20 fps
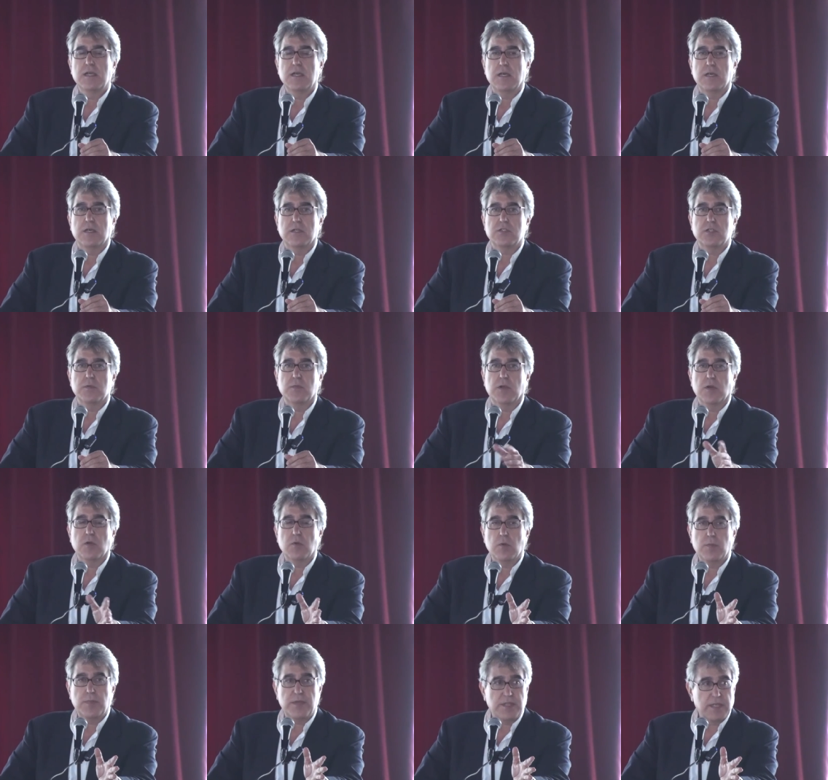Uh, tomorrow
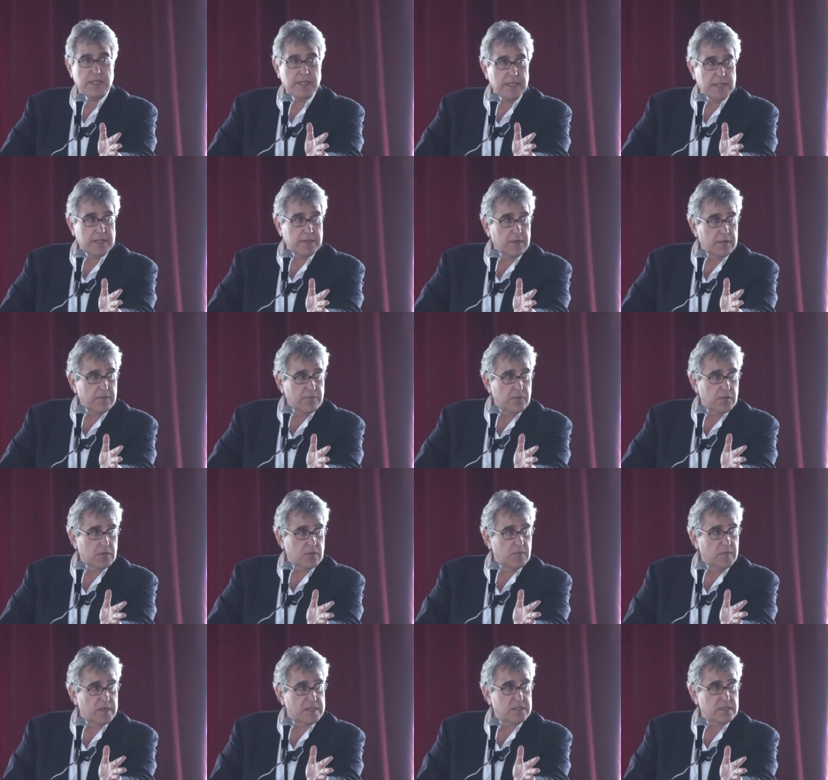will be the kickoff. The
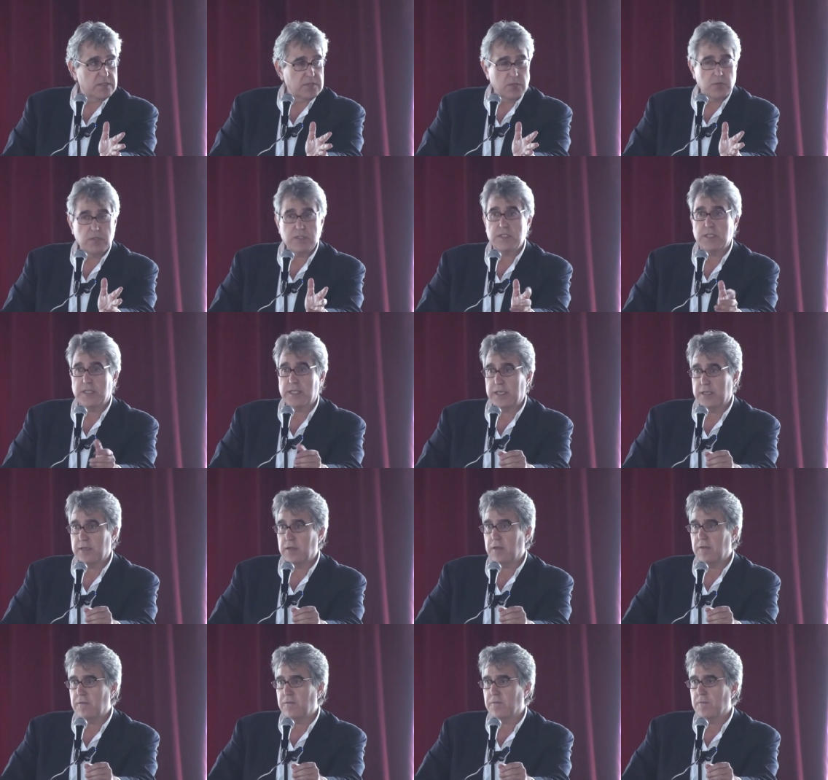conversación is a
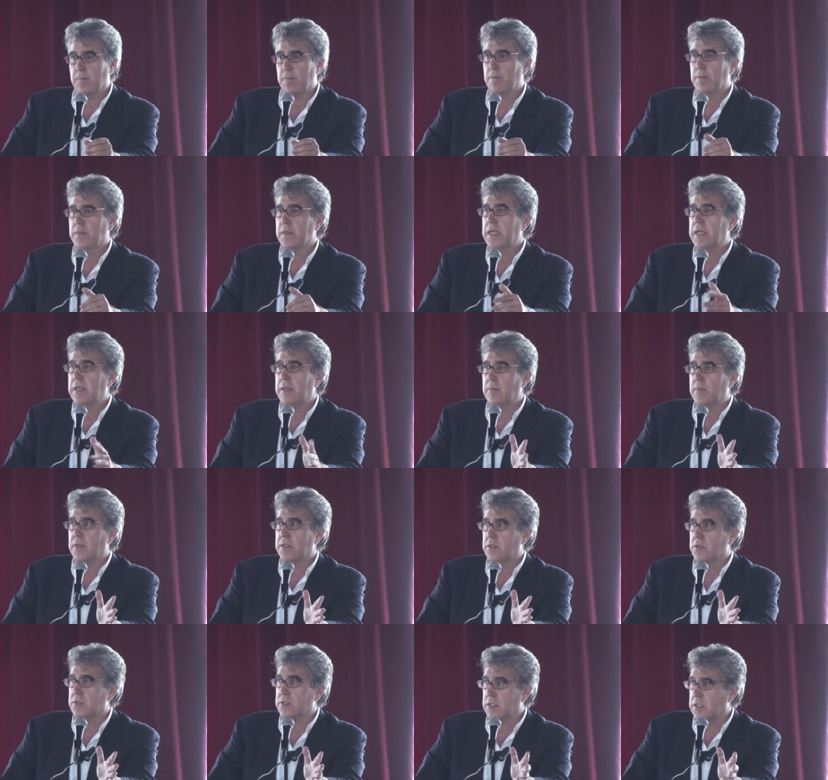kickoff,
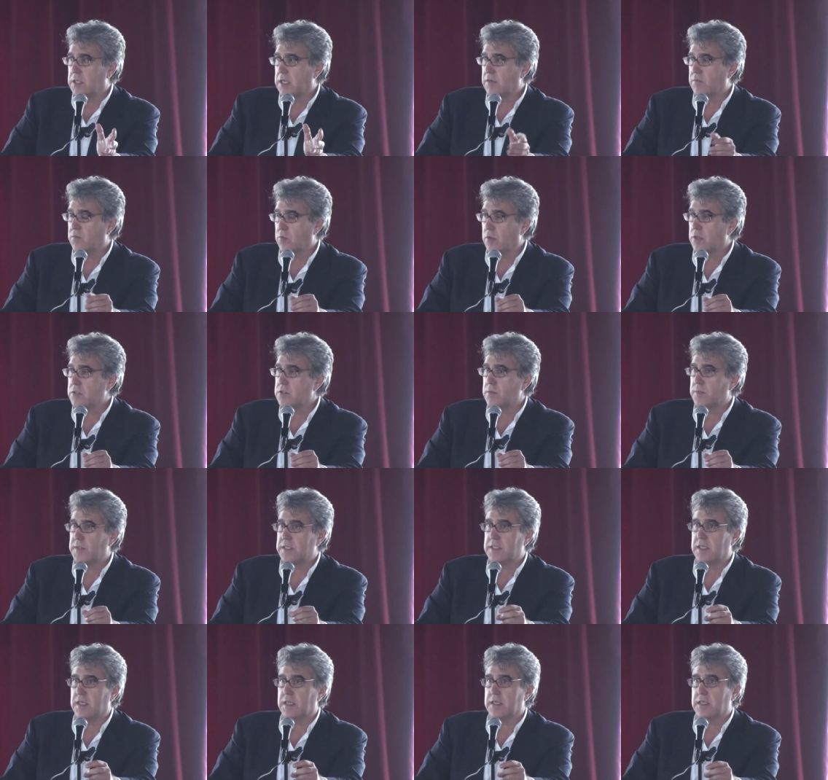but there's a lot of work to
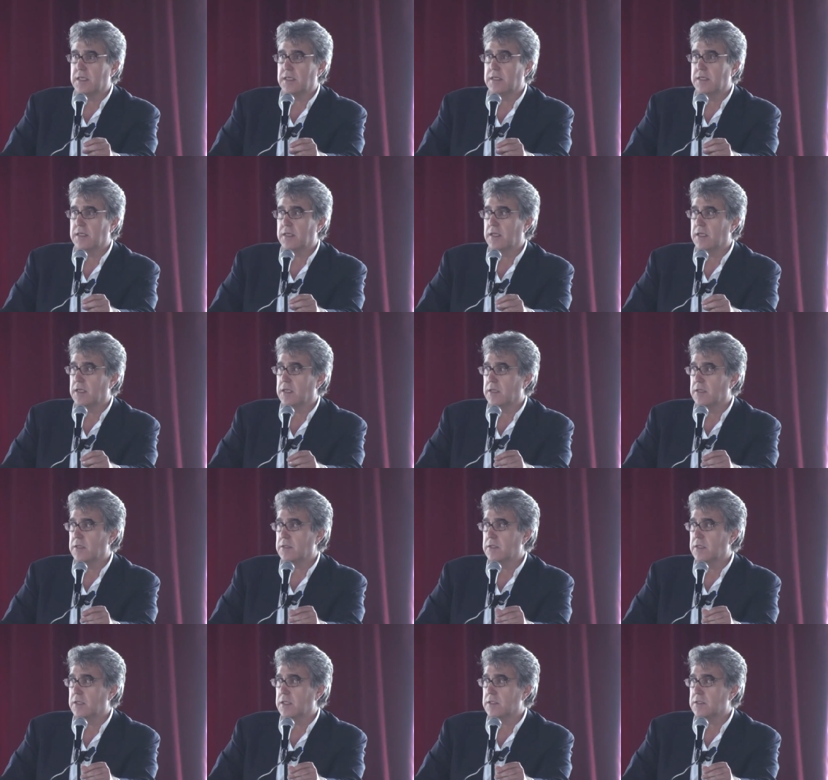be done, and uh,
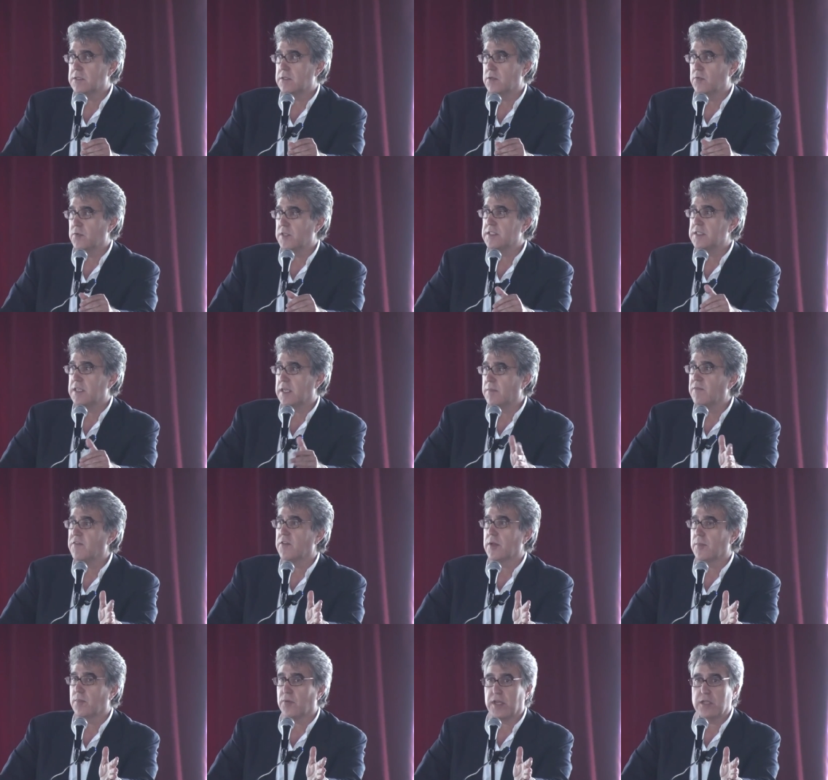this, the reason I'm
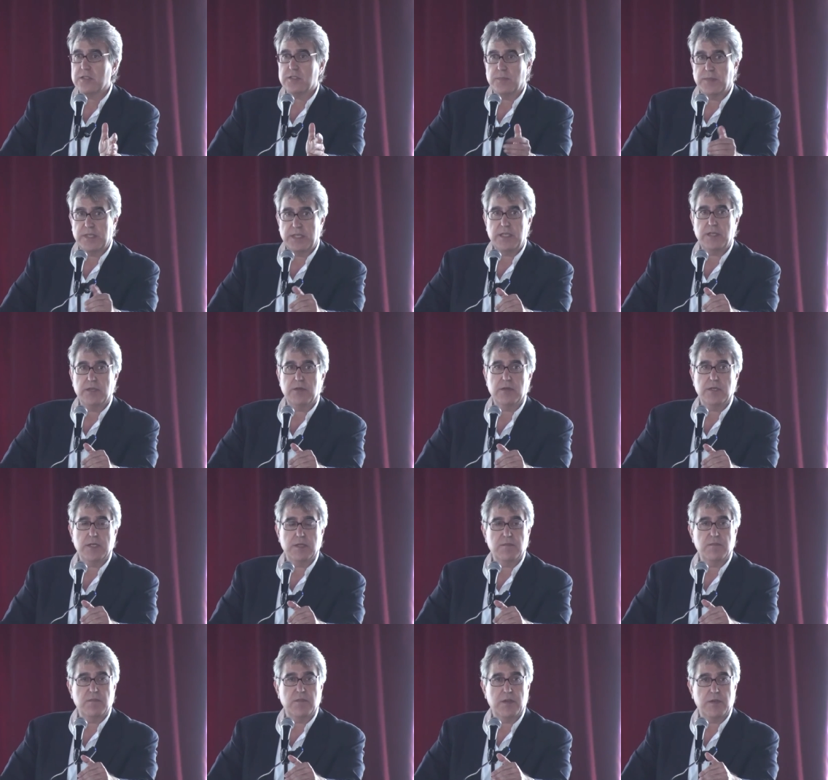very proud to be here and
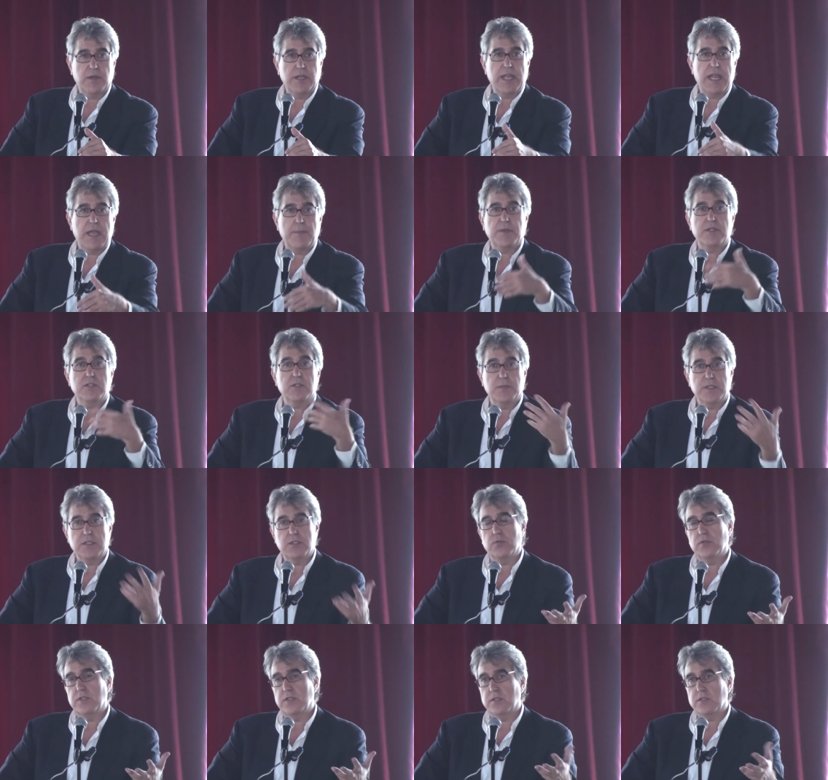I'm very happy to be
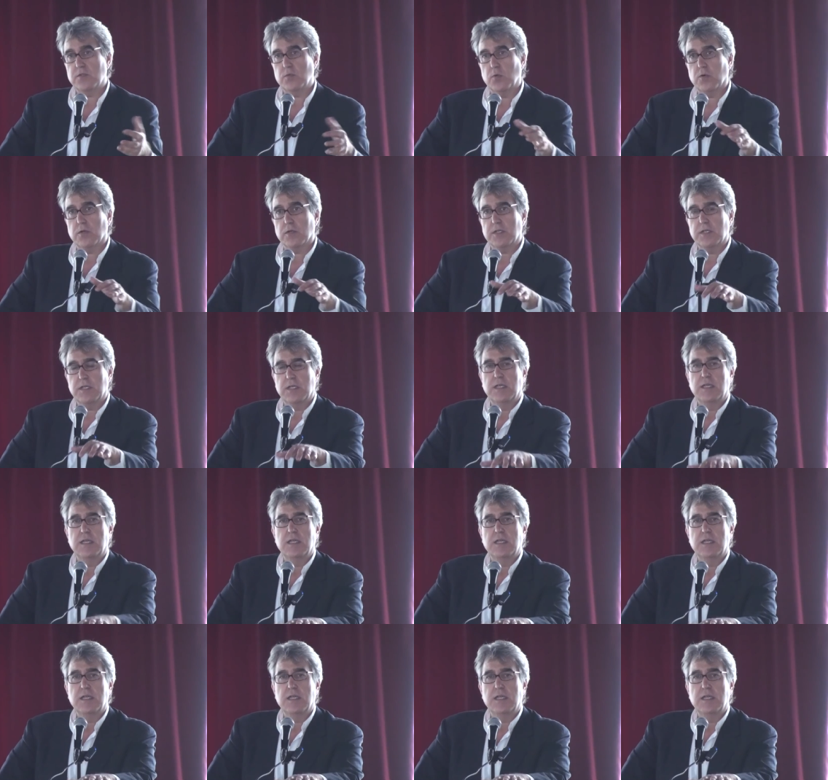doing this work